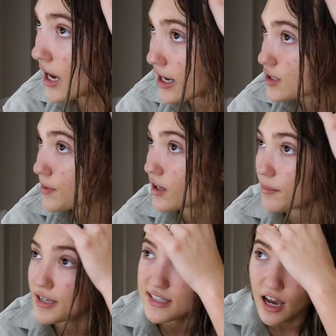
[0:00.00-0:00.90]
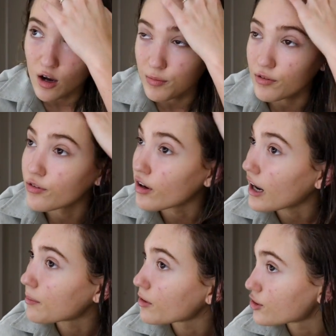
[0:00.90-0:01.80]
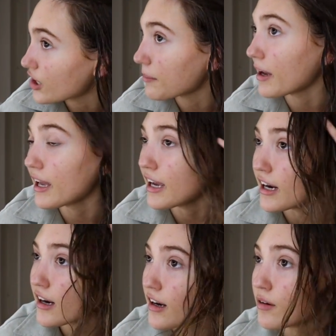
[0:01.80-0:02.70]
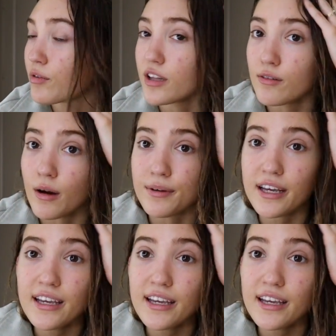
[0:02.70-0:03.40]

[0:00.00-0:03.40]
I just put it on my scalp before I blow dry my hair and really rub it